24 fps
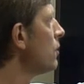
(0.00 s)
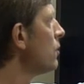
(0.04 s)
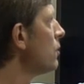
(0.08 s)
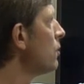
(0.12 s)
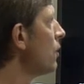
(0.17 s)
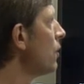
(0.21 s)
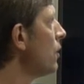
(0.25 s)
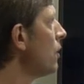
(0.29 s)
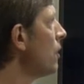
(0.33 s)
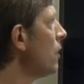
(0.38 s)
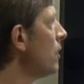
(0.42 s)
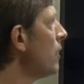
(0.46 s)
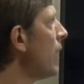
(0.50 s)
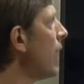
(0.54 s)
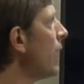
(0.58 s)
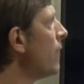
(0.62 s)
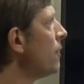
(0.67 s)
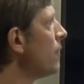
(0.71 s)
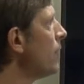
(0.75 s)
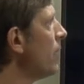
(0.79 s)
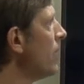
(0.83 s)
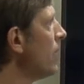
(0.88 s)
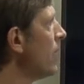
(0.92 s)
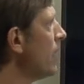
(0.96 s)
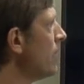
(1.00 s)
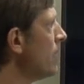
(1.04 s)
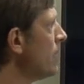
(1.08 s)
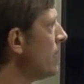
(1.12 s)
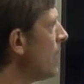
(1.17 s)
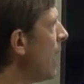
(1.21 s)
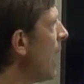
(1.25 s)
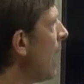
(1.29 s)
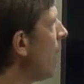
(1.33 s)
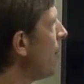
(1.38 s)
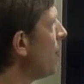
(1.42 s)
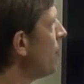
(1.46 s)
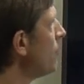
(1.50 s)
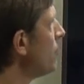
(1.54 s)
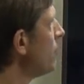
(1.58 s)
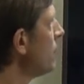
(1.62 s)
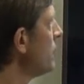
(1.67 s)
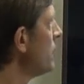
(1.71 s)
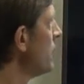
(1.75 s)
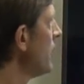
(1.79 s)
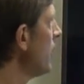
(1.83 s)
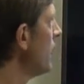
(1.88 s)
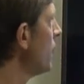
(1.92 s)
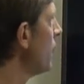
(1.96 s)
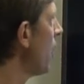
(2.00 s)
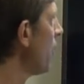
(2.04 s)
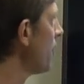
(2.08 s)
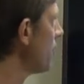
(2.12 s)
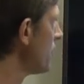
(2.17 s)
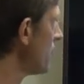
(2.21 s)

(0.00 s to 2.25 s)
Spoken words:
soil nitrate at the top, stayed about the